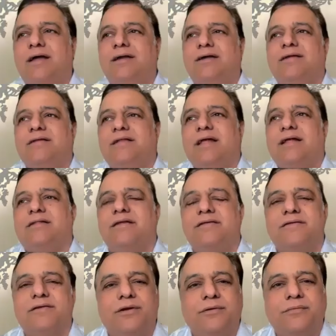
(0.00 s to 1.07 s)
It is like
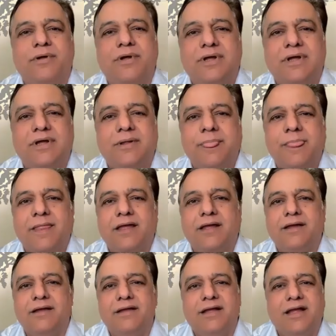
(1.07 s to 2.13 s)
this,
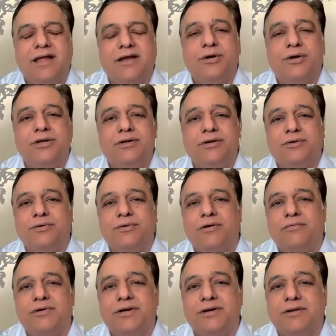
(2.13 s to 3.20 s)
according to
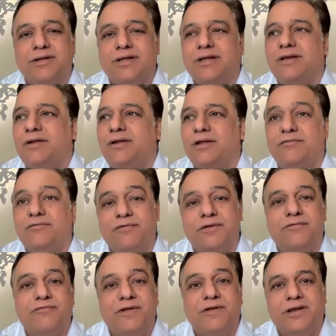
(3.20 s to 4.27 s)
our,
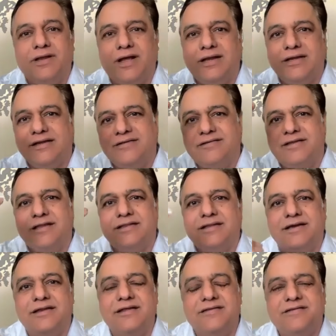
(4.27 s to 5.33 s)
if we understand the
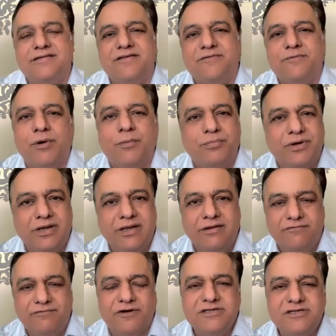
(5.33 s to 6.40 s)
teachings properly,
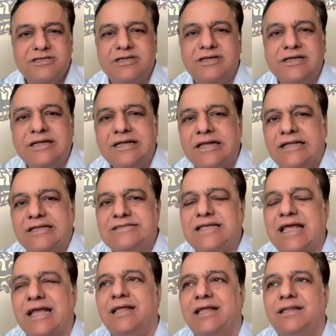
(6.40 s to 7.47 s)
first,
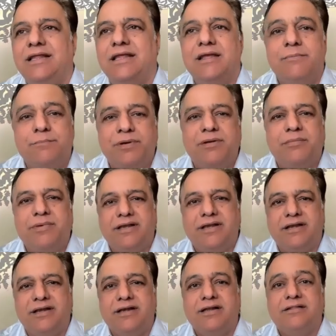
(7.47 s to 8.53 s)
second, implement
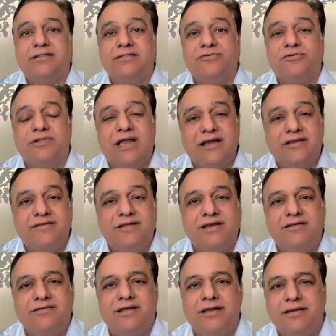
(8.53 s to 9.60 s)
it. So, that's the
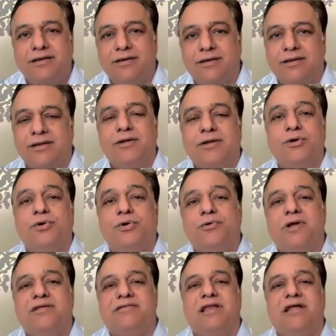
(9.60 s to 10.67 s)
reason Guru
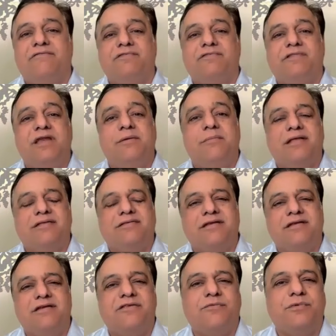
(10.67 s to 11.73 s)
has left 3
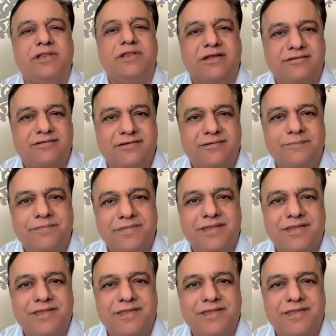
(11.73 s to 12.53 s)
messages with us.